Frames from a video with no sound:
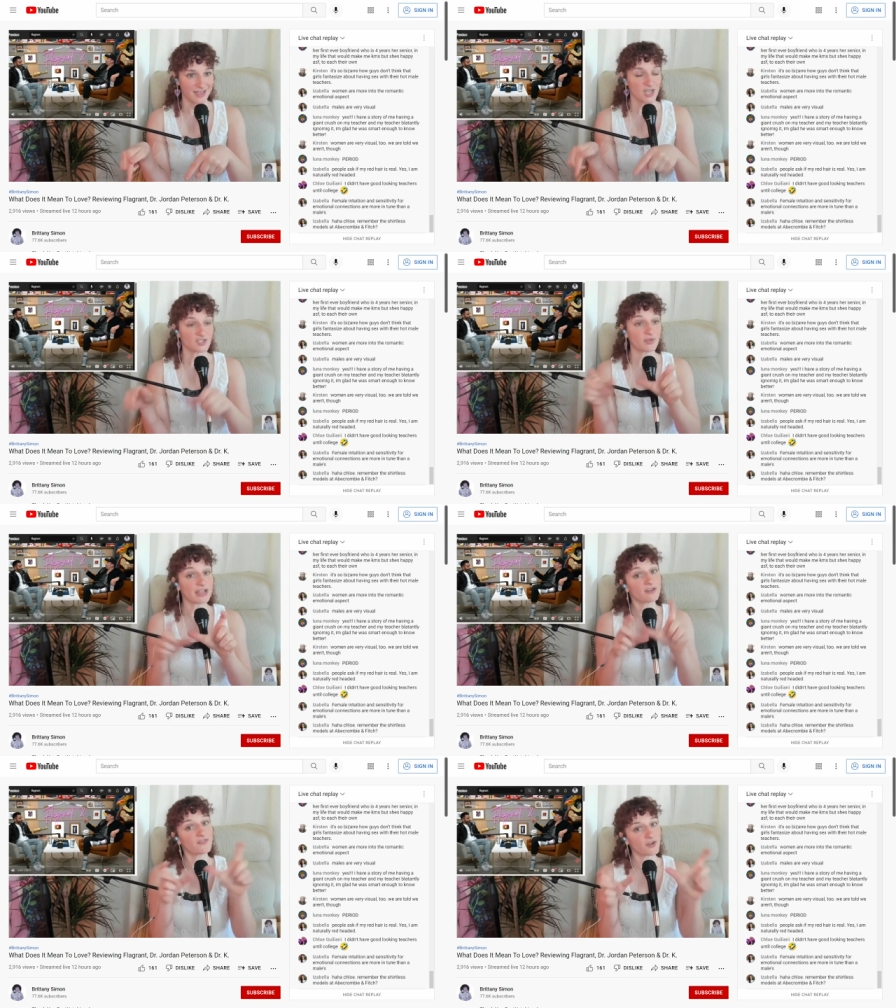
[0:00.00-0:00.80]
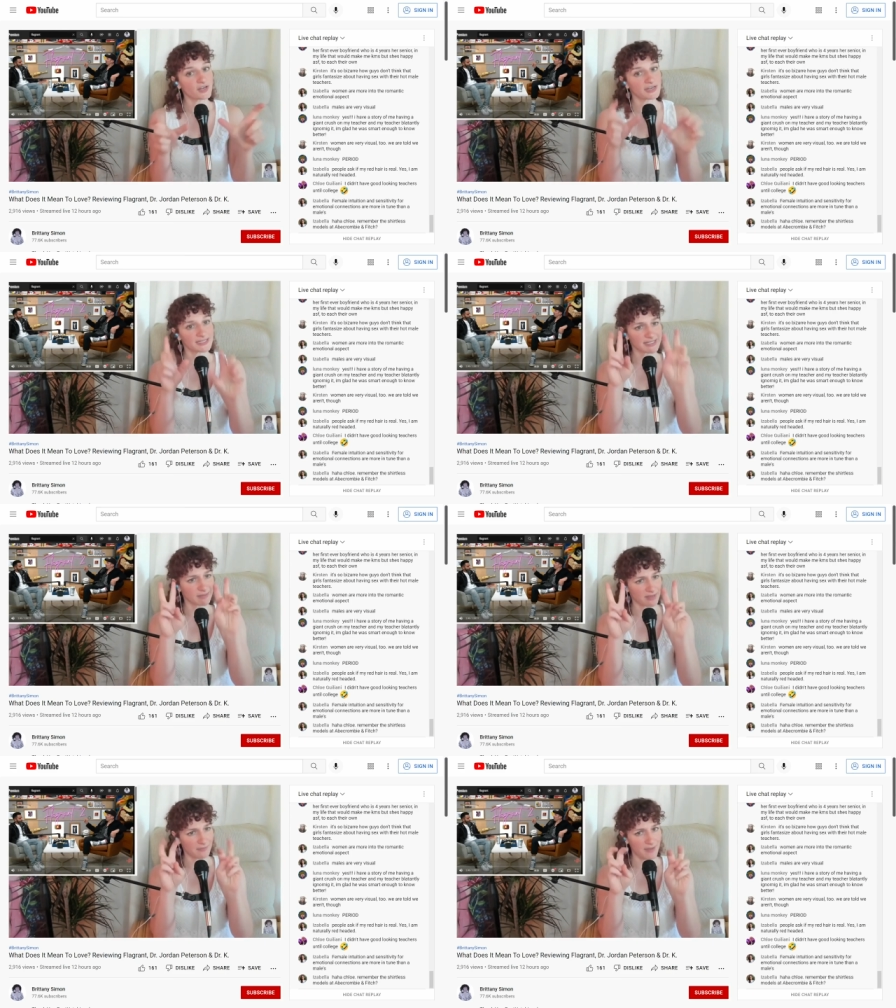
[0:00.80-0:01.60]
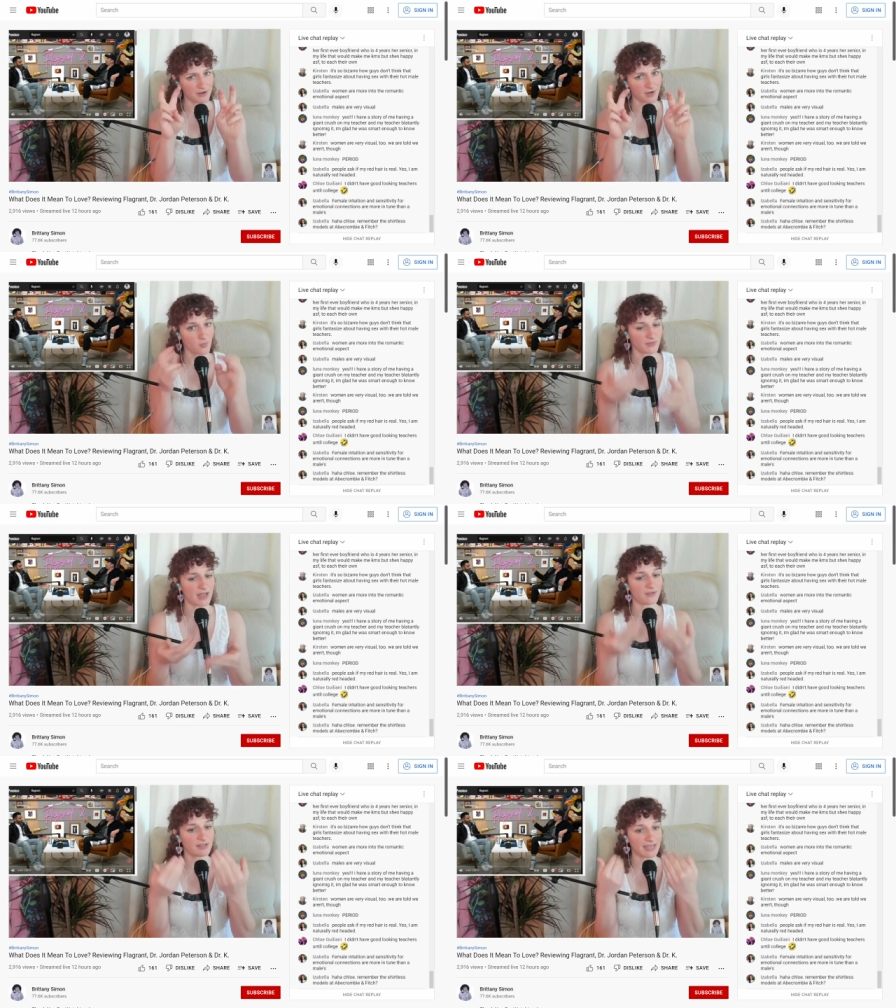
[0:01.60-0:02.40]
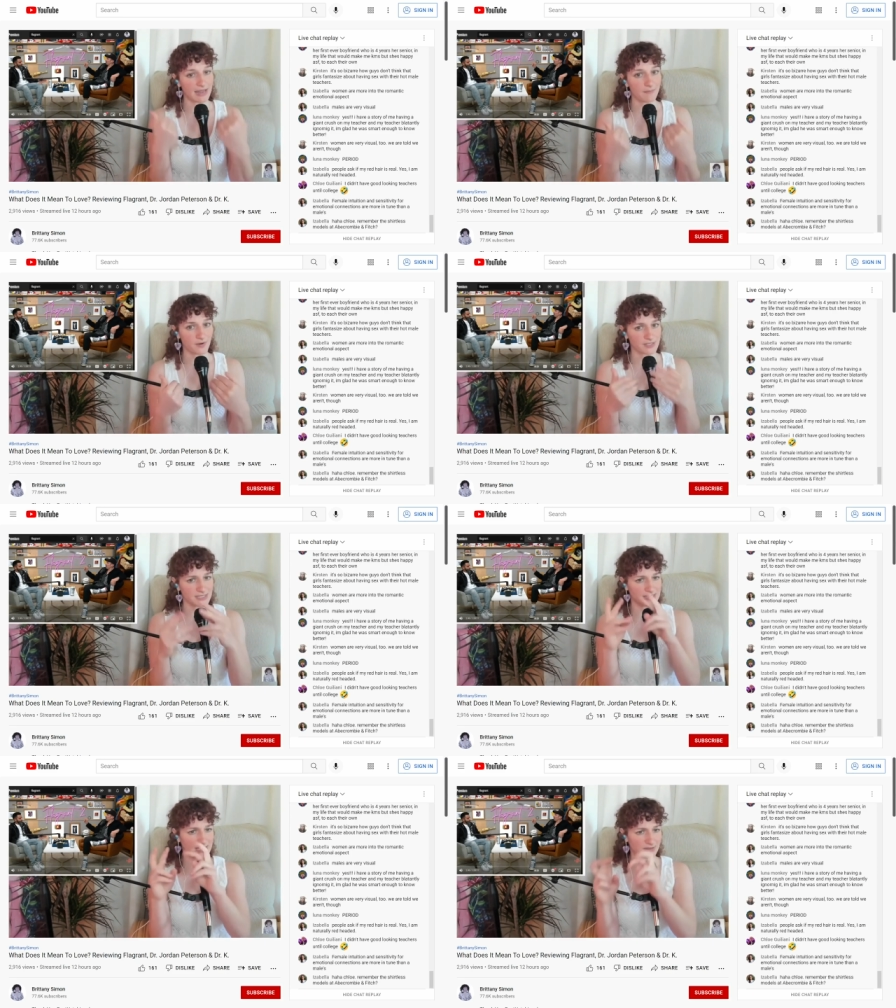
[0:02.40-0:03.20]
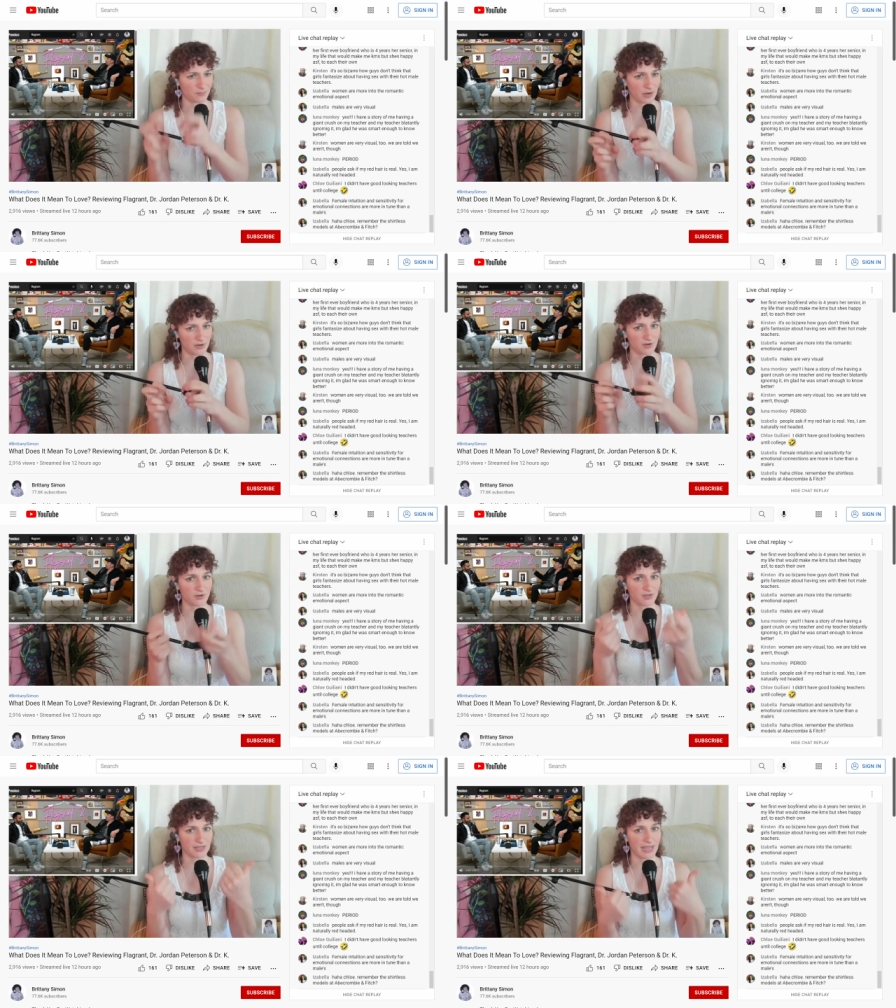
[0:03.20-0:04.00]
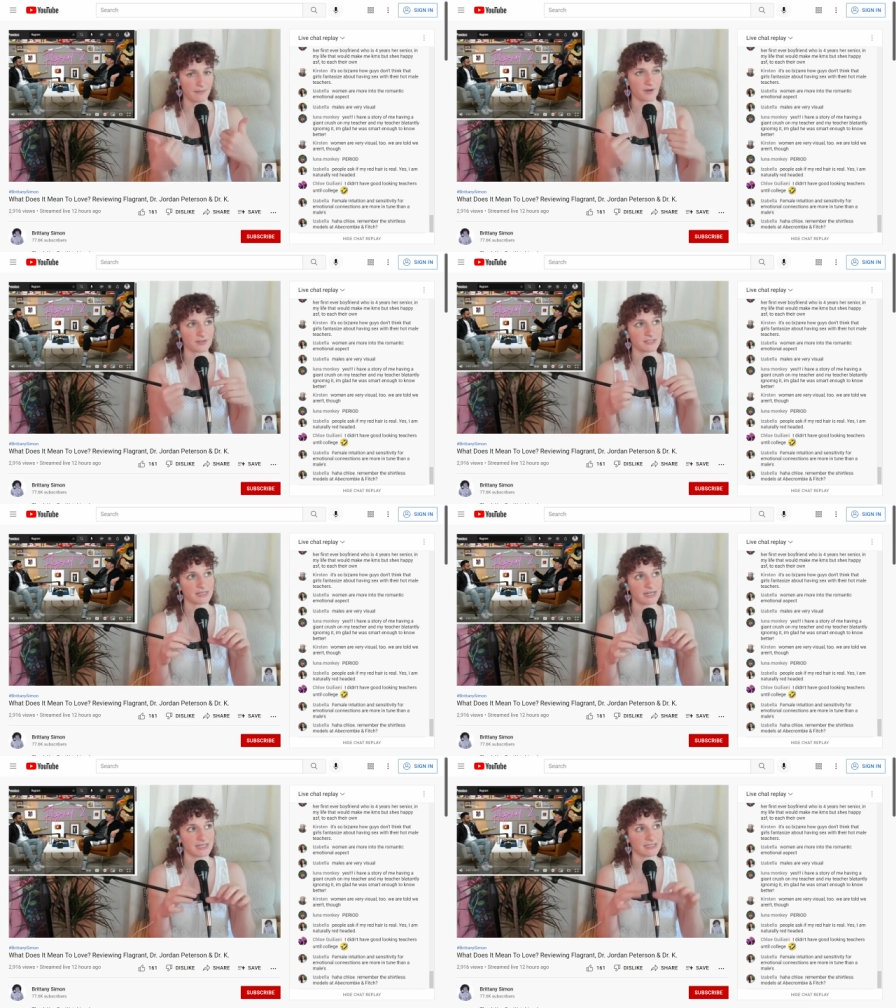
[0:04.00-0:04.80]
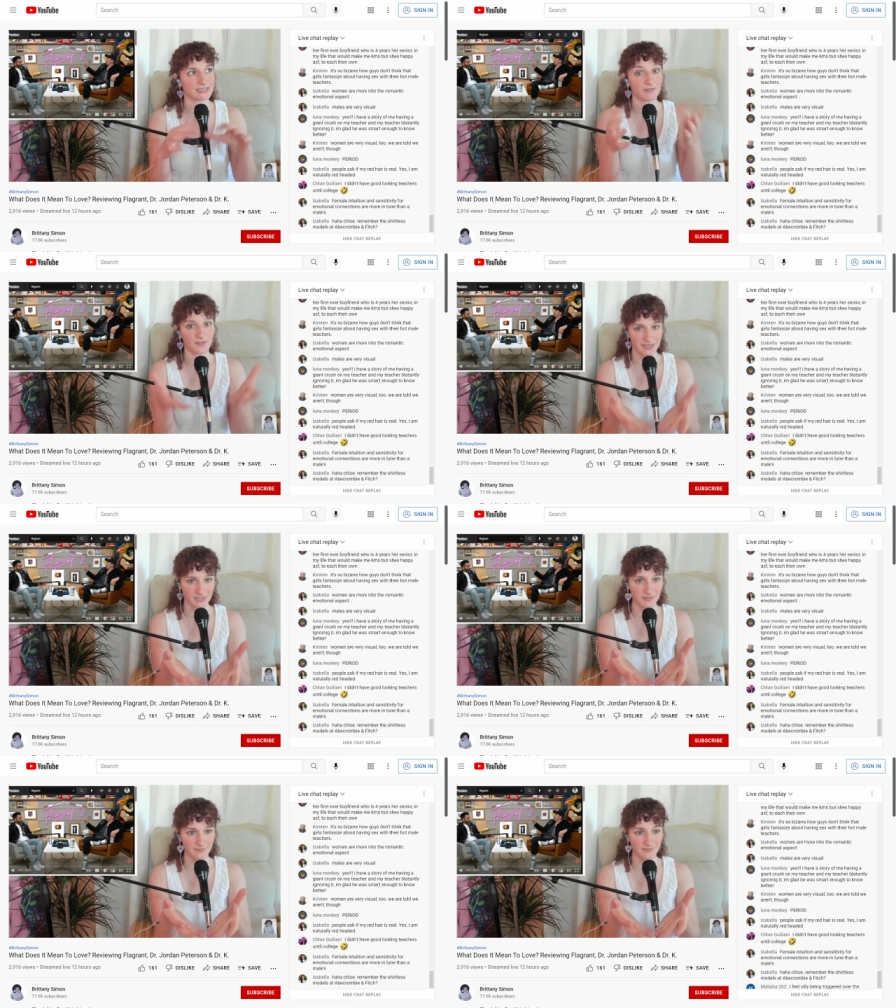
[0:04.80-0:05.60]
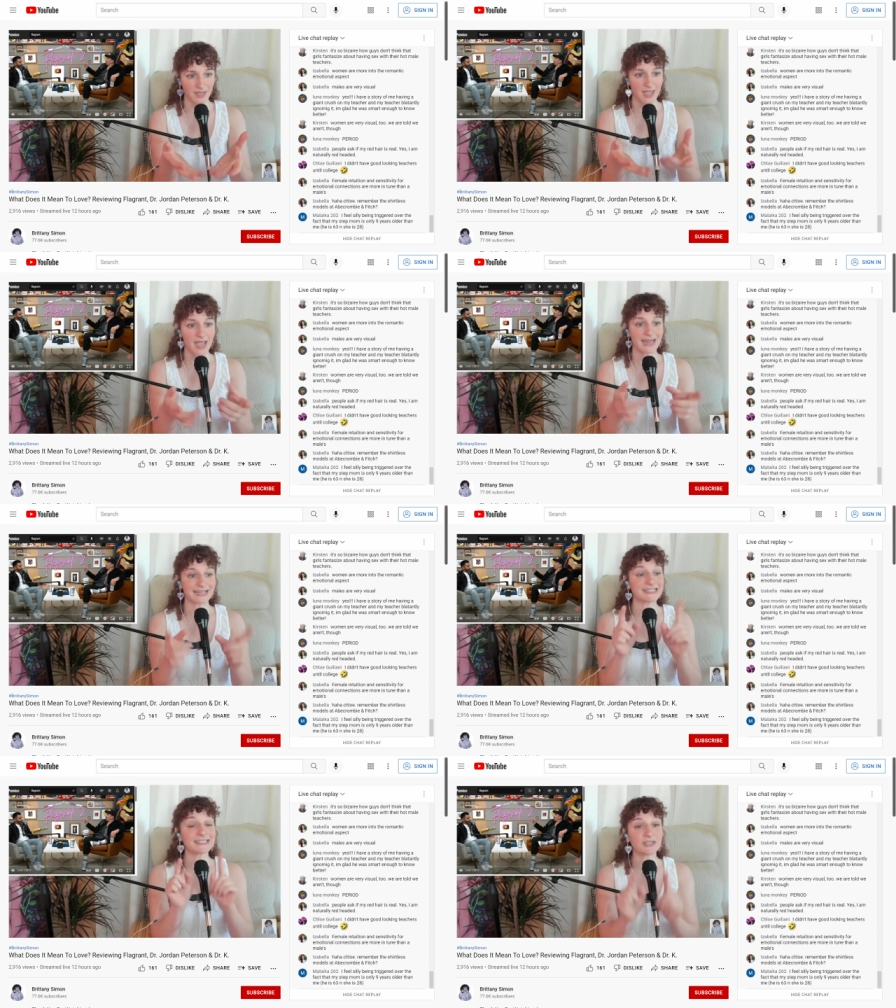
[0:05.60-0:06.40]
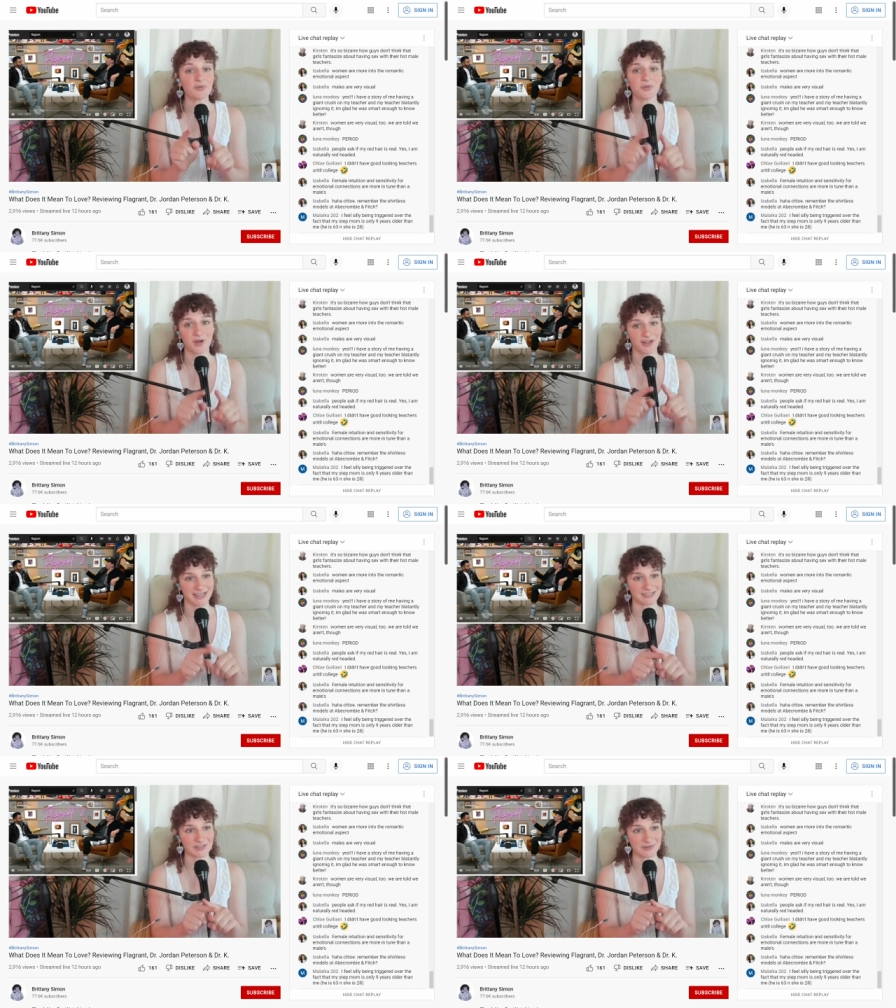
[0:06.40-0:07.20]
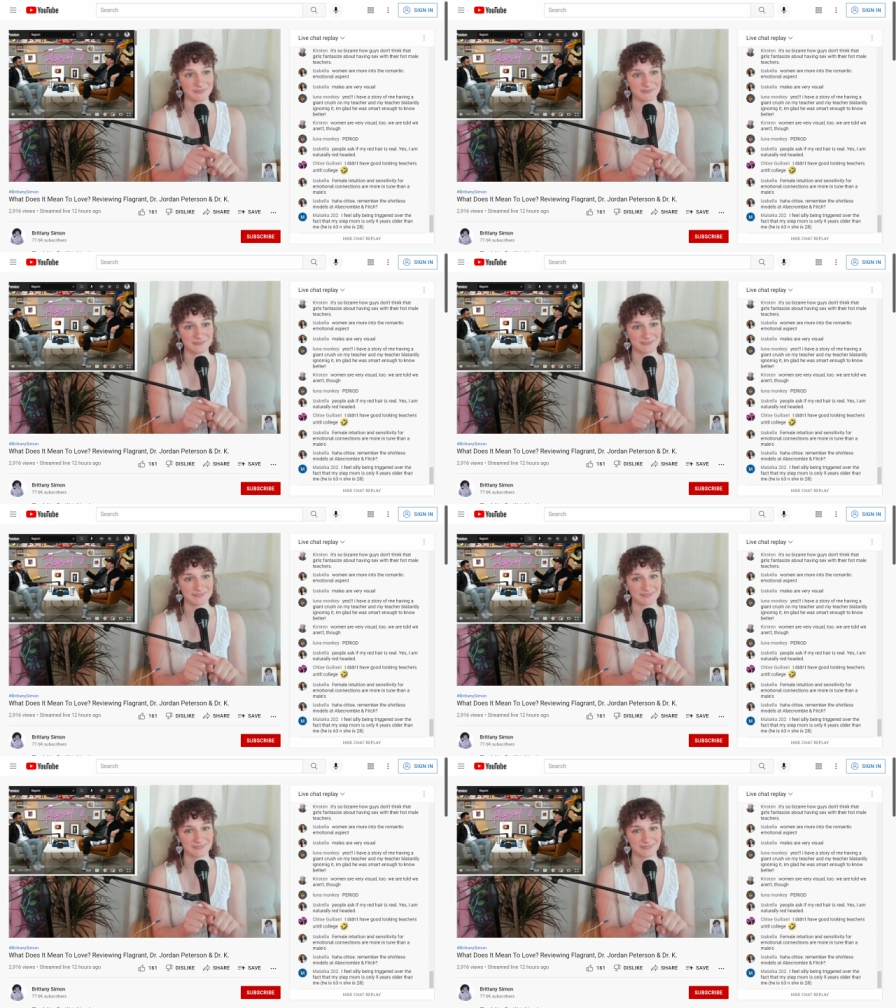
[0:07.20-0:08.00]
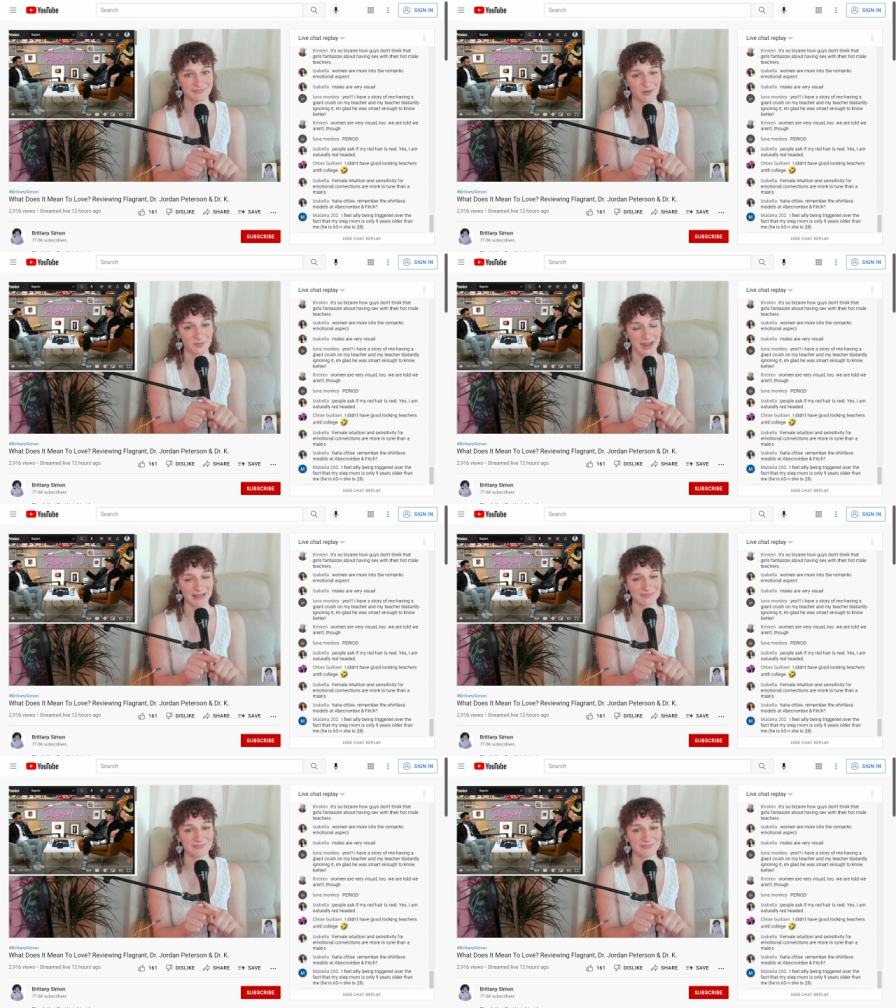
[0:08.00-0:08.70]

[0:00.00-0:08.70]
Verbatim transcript: So they converted it to something better when now the gay person is not the predator, the gay person is the victim. And it's still the wrong answer, right?